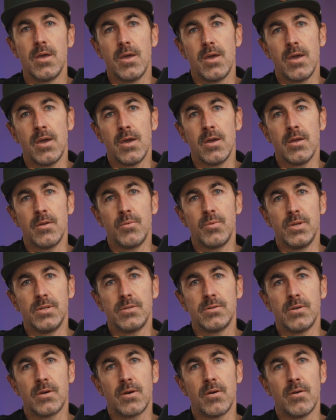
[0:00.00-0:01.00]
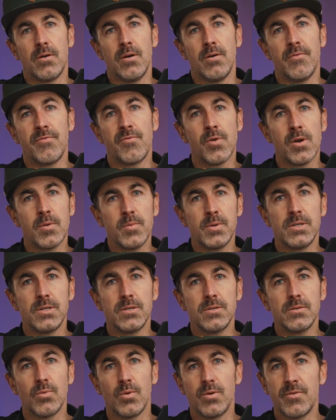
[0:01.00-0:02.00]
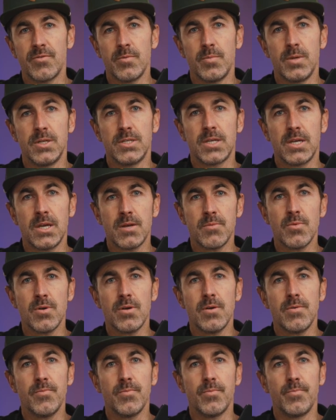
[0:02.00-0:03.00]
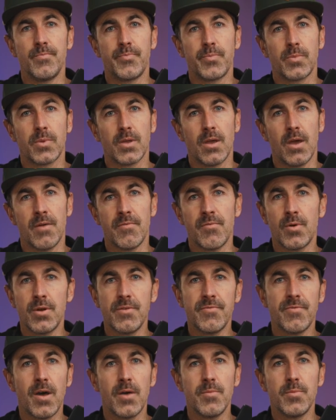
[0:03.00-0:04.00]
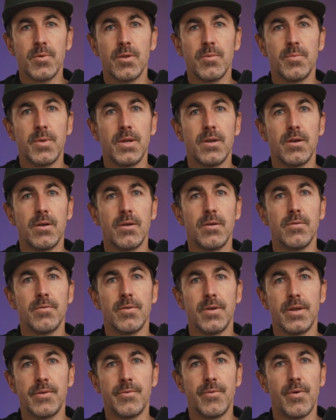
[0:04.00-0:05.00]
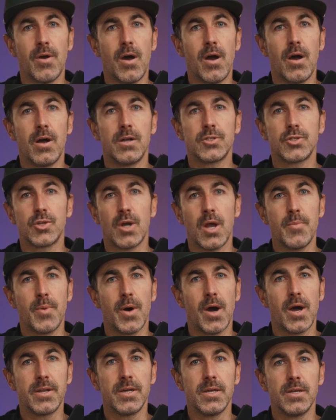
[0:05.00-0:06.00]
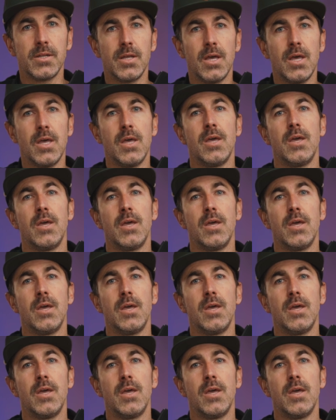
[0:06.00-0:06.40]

and we took 4 images, one from each camera at 45 millimeter in RAW, tripoded,